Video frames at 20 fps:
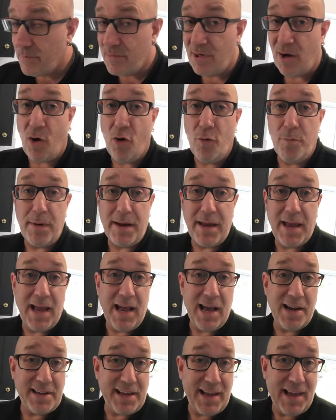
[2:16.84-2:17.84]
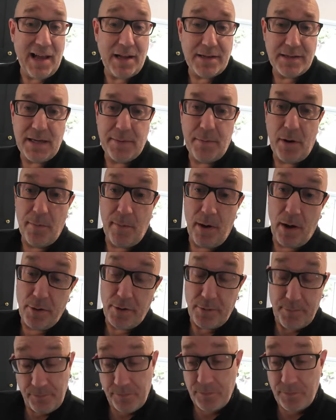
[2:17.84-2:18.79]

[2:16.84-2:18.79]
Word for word: told me how to get out of demo mode.